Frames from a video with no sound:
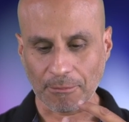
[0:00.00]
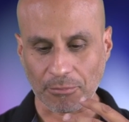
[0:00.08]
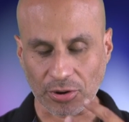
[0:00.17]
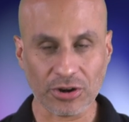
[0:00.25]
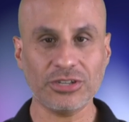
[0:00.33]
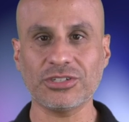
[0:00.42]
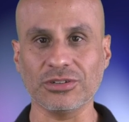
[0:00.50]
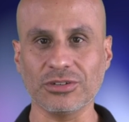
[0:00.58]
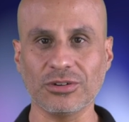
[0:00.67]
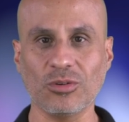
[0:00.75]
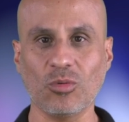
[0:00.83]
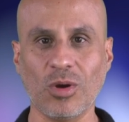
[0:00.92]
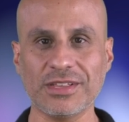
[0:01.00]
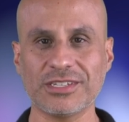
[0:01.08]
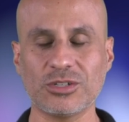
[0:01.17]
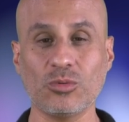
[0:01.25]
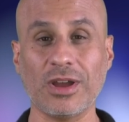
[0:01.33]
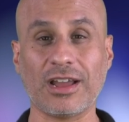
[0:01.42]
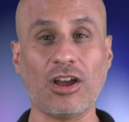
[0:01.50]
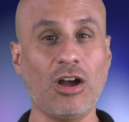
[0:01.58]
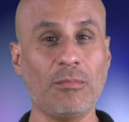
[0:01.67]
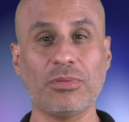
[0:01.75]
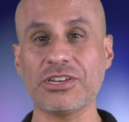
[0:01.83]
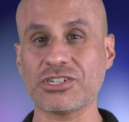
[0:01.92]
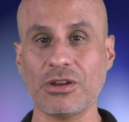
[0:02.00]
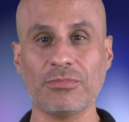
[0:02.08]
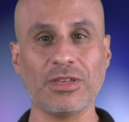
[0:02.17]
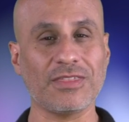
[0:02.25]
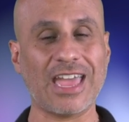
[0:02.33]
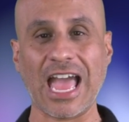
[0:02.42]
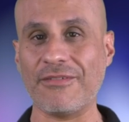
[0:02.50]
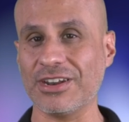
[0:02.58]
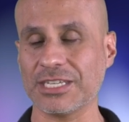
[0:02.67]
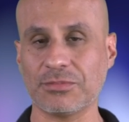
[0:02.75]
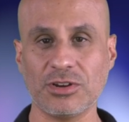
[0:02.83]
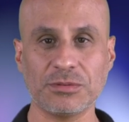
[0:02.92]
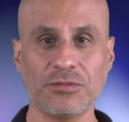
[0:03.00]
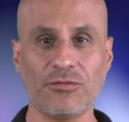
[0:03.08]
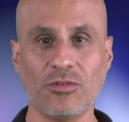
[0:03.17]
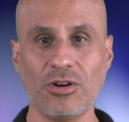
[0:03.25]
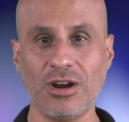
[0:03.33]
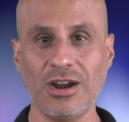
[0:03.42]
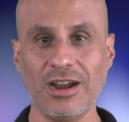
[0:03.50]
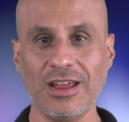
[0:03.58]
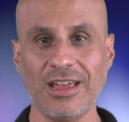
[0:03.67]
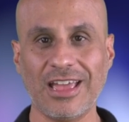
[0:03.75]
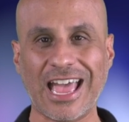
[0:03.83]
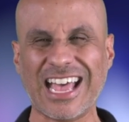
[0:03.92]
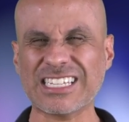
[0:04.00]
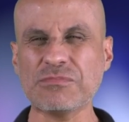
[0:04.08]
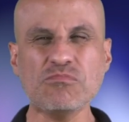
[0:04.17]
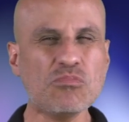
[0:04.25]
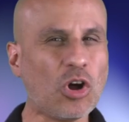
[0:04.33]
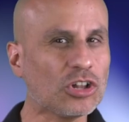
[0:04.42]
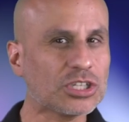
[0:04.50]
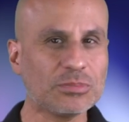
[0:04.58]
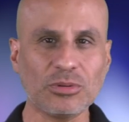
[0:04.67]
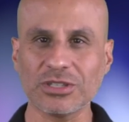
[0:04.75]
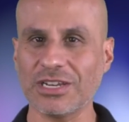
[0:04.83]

person who wants to accomplish something they haven't experienced before has multiple